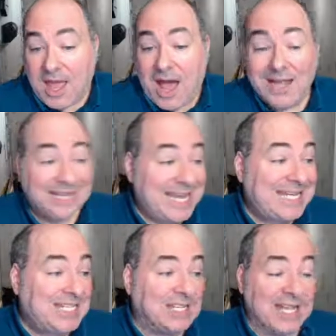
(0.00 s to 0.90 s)
A link
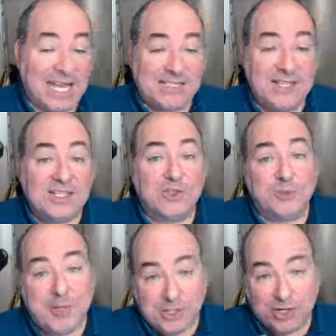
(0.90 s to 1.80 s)
to the license, which
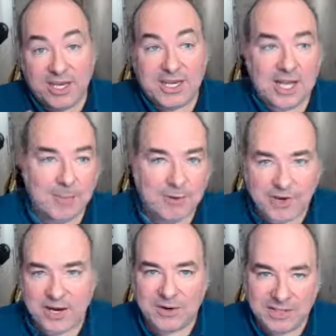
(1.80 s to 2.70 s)
means you're going to need to come over
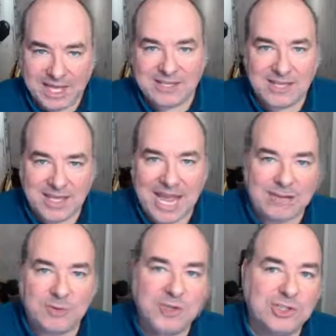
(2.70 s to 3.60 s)
here and link to the
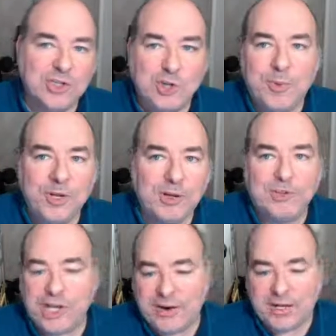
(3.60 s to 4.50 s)
Attribution 2.0
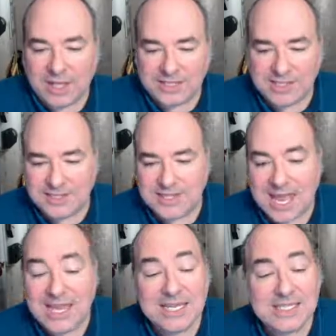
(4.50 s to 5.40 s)
generic license
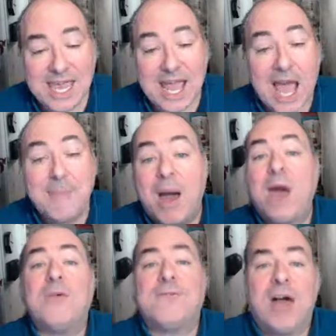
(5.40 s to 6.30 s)
and say, I
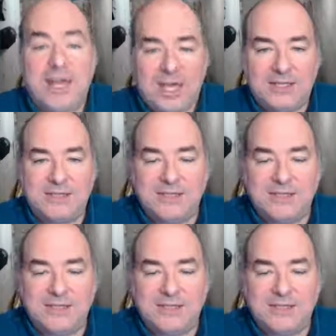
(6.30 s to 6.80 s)
modified it.